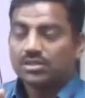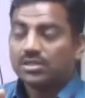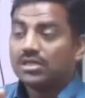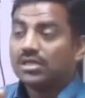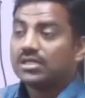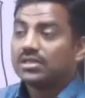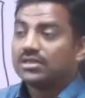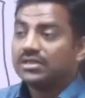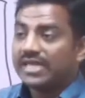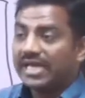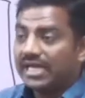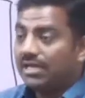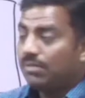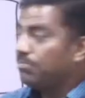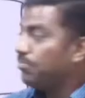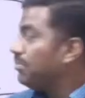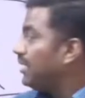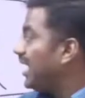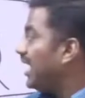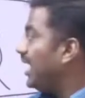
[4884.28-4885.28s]
Then
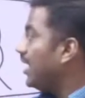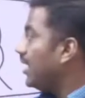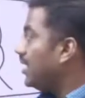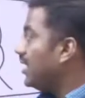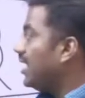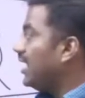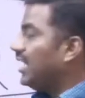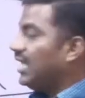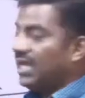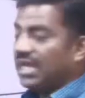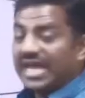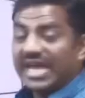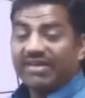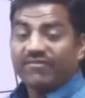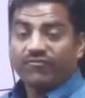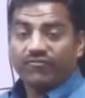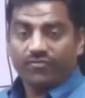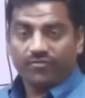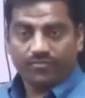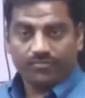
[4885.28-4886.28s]
B, D,
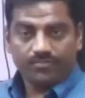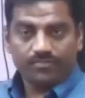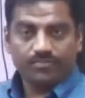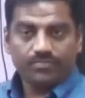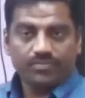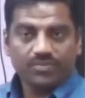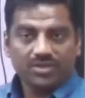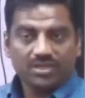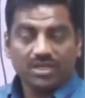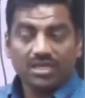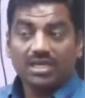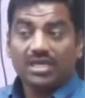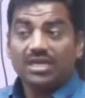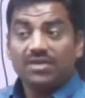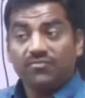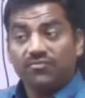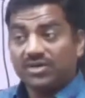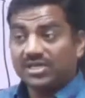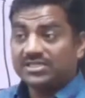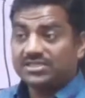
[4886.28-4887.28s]
F. E
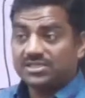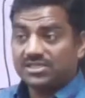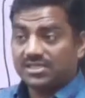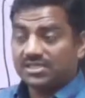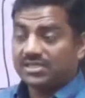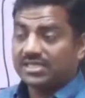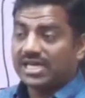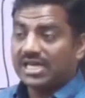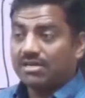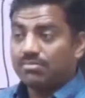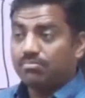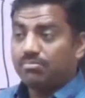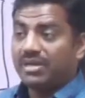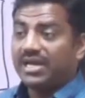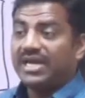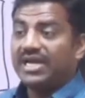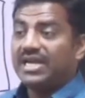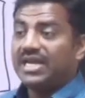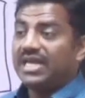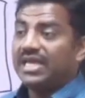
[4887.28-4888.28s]
first, then
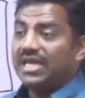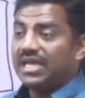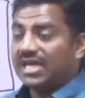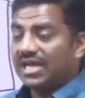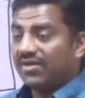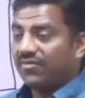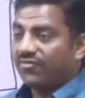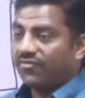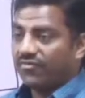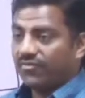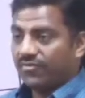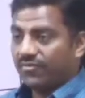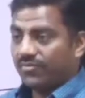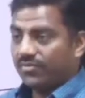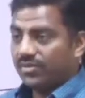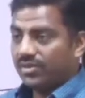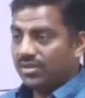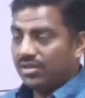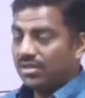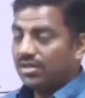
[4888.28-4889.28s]
B, D, F.
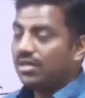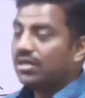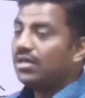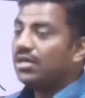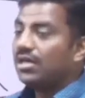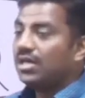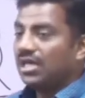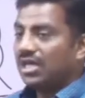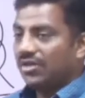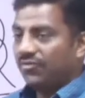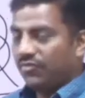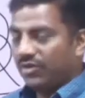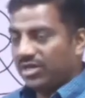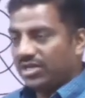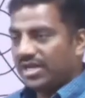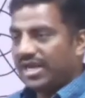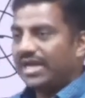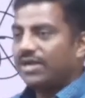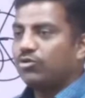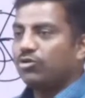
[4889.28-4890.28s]
If we
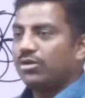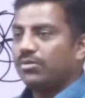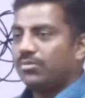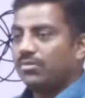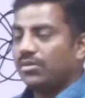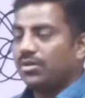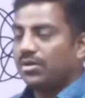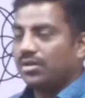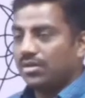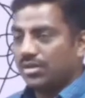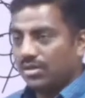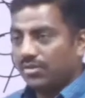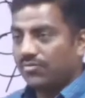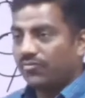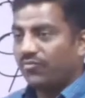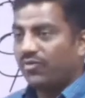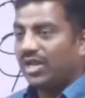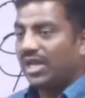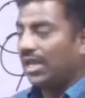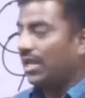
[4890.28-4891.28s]
try to
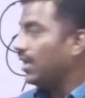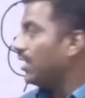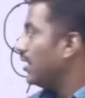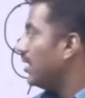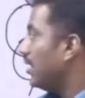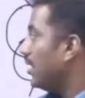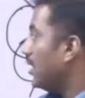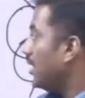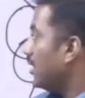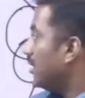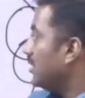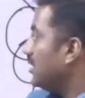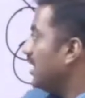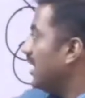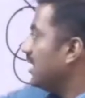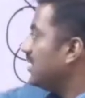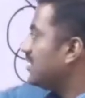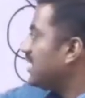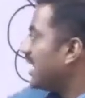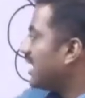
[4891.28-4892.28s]
fill
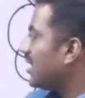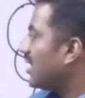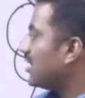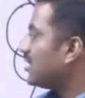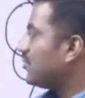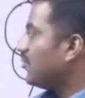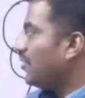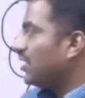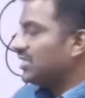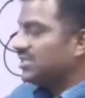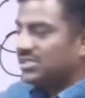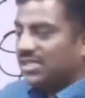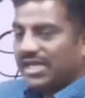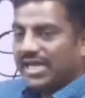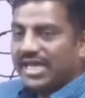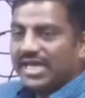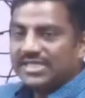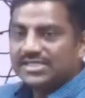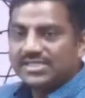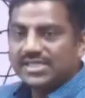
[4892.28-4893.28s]
these sectors first,
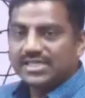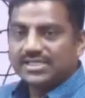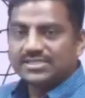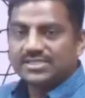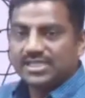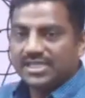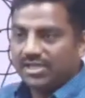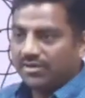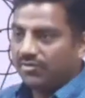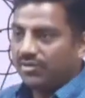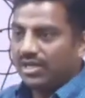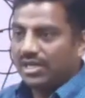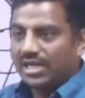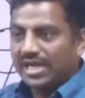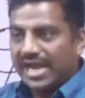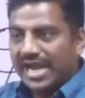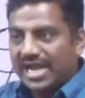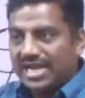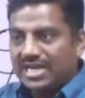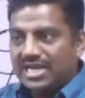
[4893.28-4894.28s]
A, C, G will
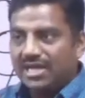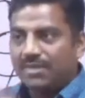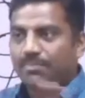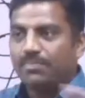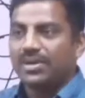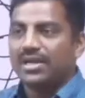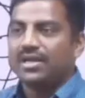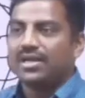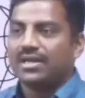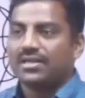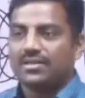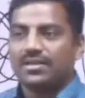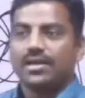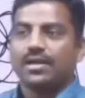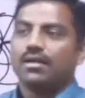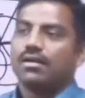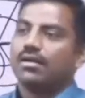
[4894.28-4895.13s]
end up in nothing.